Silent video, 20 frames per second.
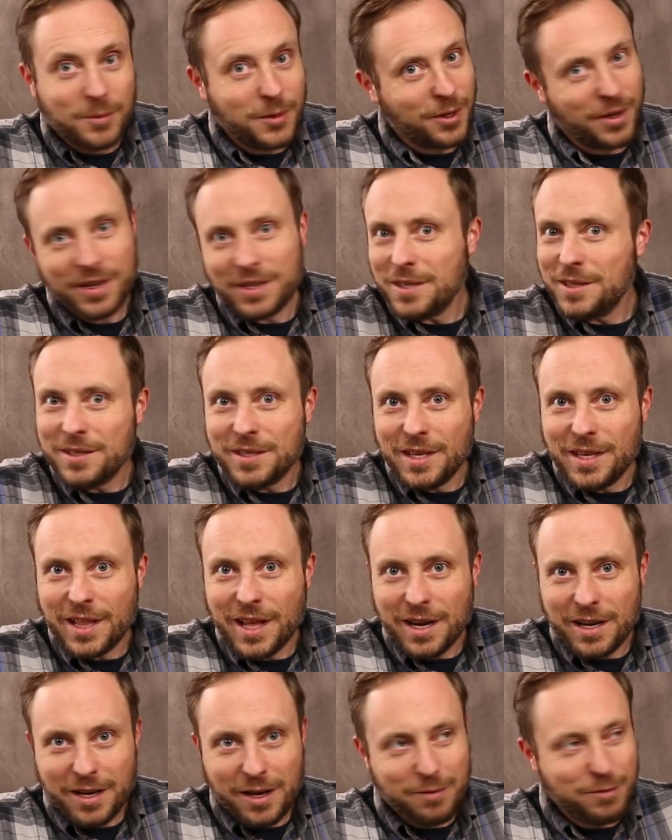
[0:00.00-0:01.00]
you'll get to see
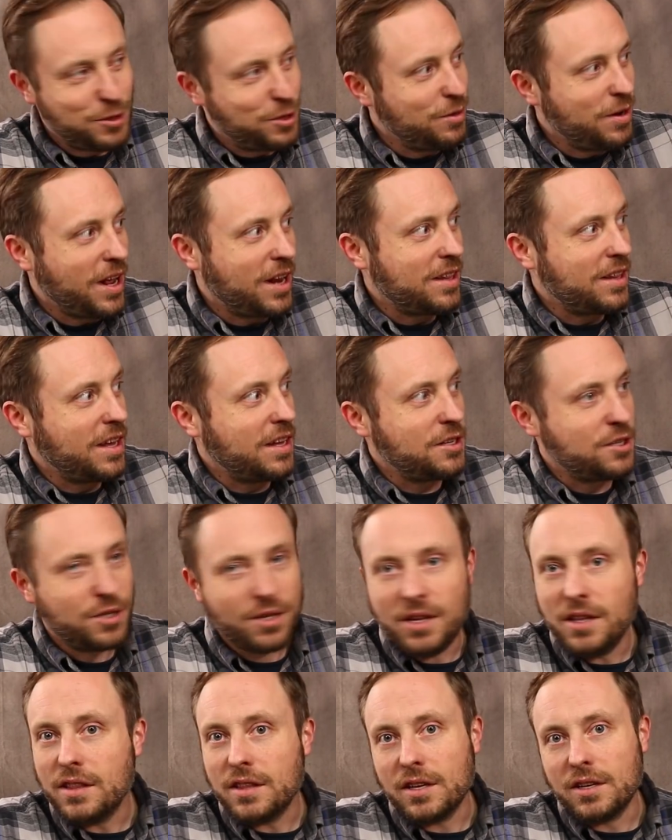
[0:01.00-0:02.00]
that knife shoot out of that
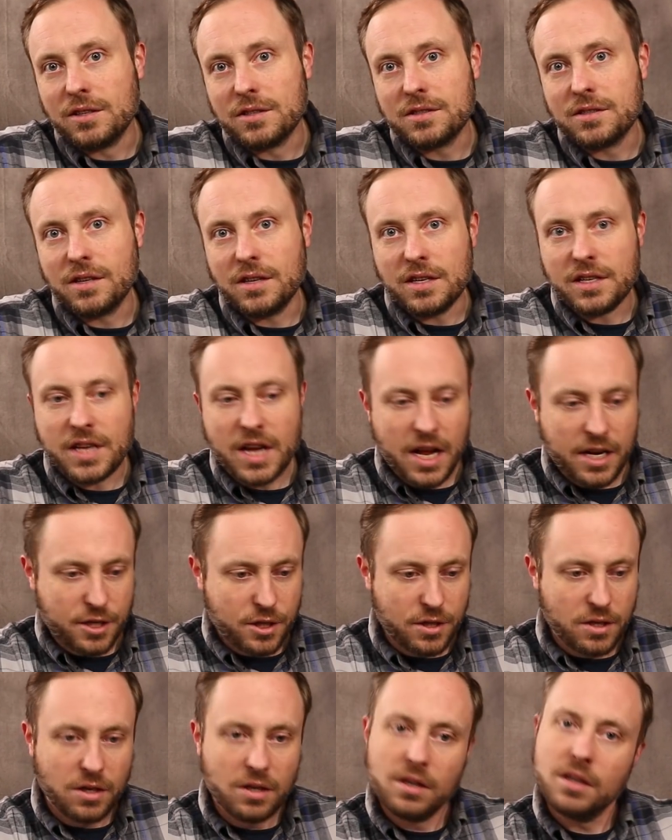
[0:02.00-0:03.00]
sheath, and I'll start
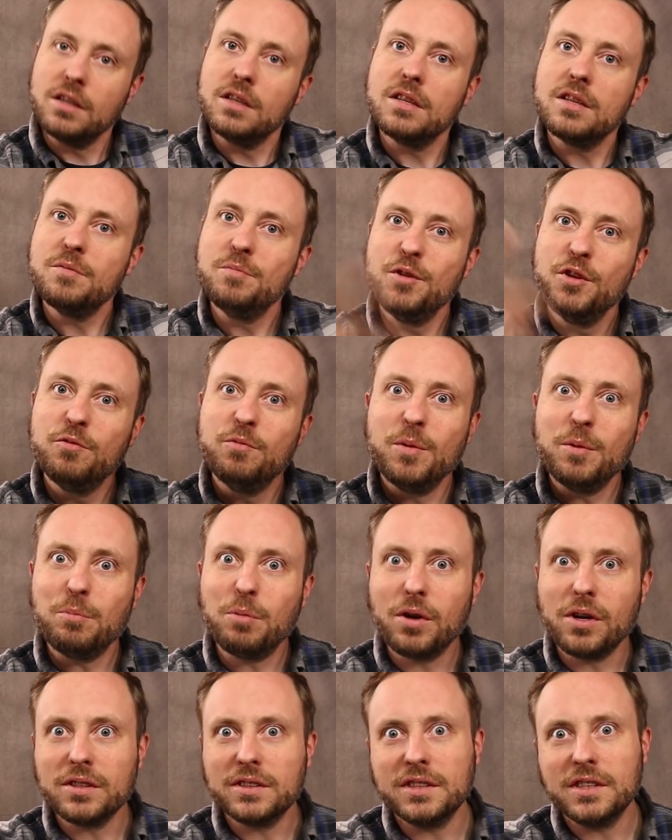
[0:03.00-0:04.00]
attaching all of the movement
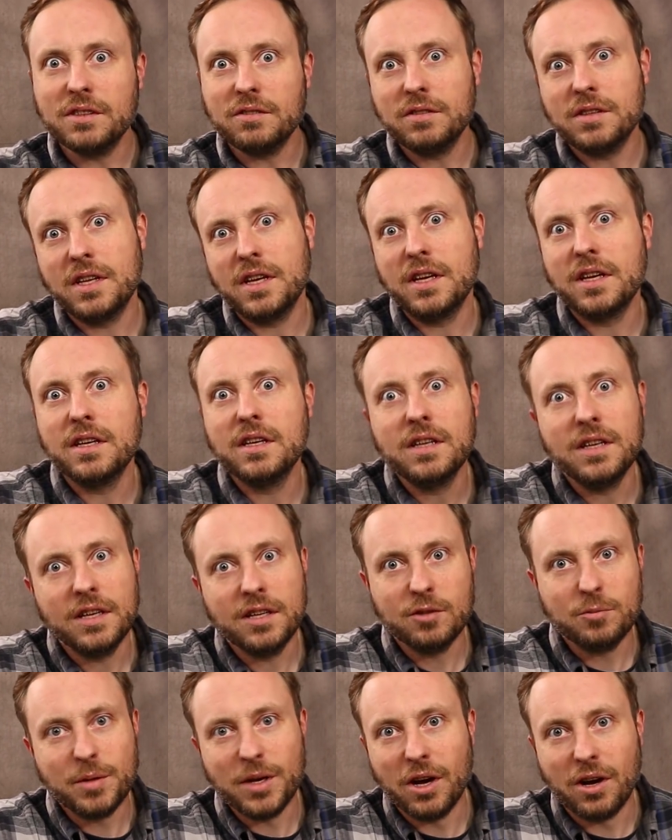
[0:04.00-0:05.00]
parts and everything.
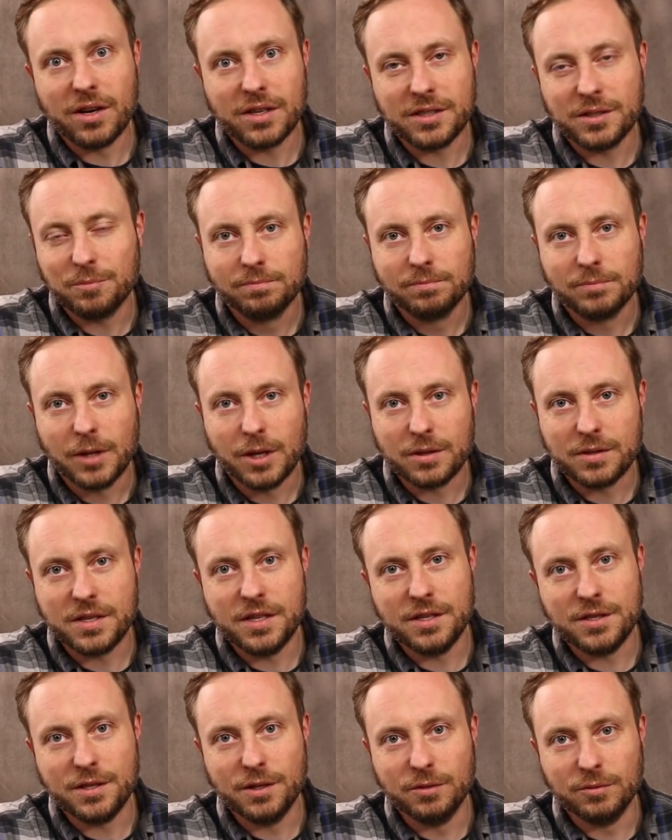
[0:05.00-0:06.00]
It'll be awesome. I'll
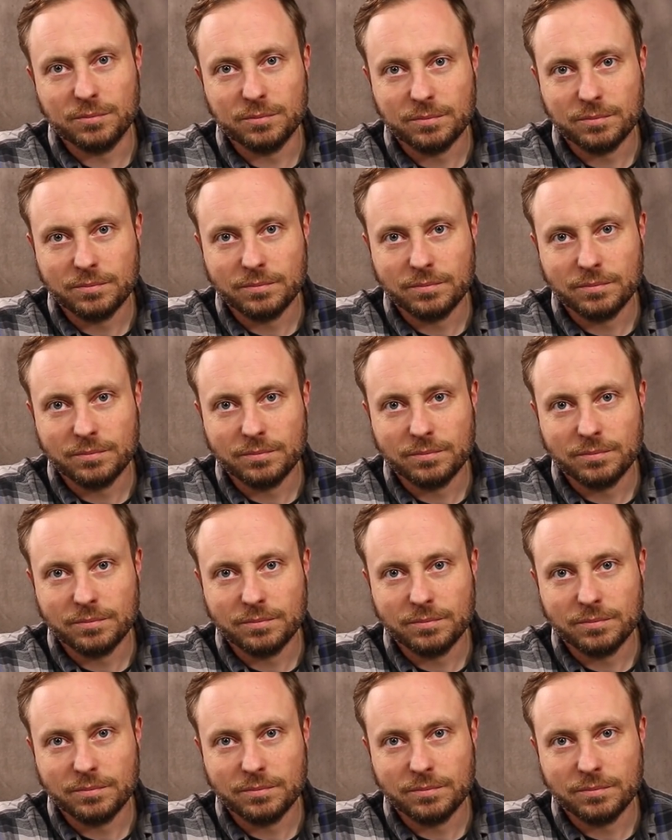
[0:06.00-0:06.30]
see you soon.